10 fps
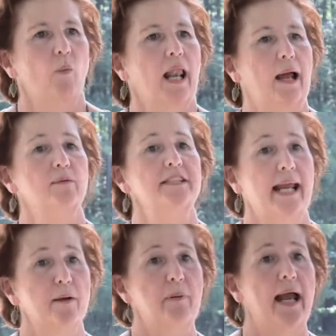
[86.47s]
Well, I was
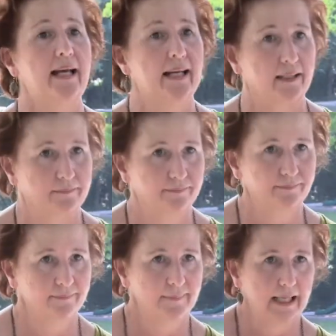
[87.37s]
campaigning.
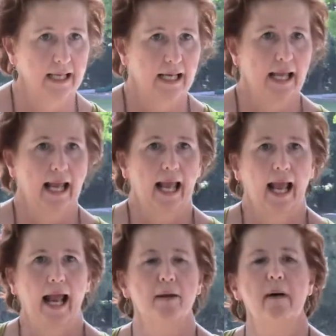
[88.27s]

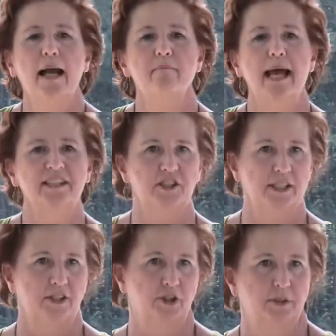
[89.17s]
And my
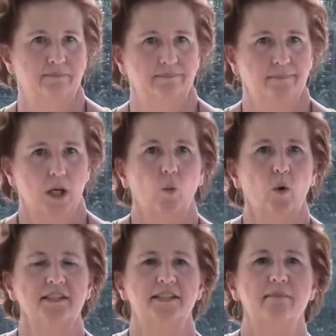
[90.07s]
message
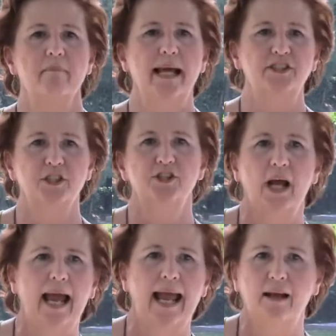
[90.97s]
was the
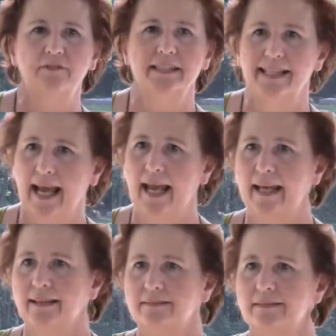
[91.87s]
message I have
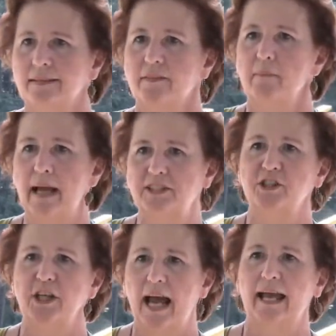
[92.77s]
today, the
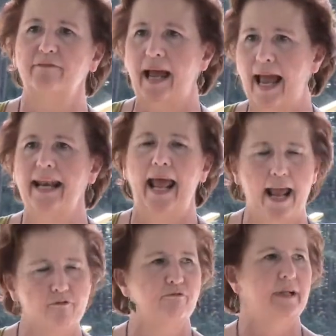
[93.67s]
message I have had
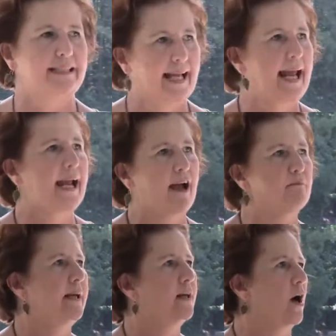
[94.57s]
every day
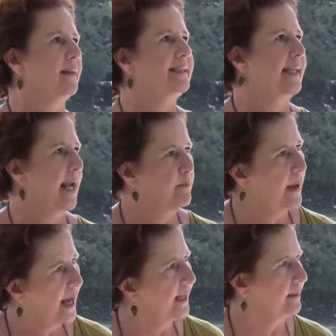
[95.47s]
I've been on this
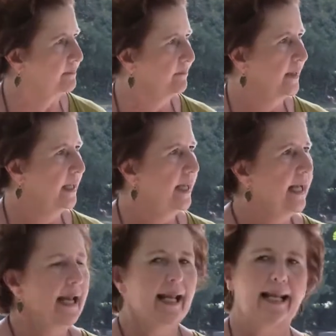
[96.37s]
campaign.
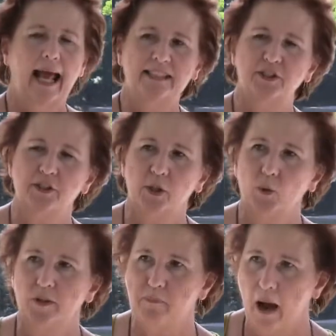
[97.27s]
It has to
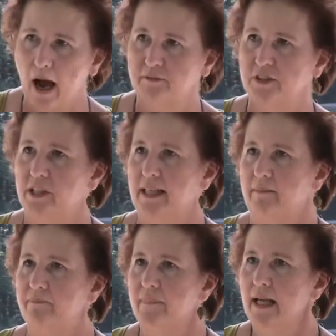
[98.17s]
do with
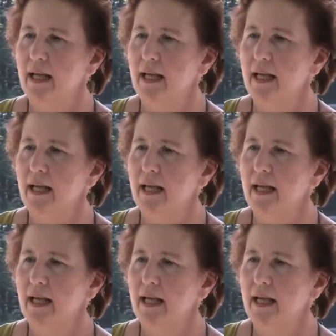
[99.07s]
poverty.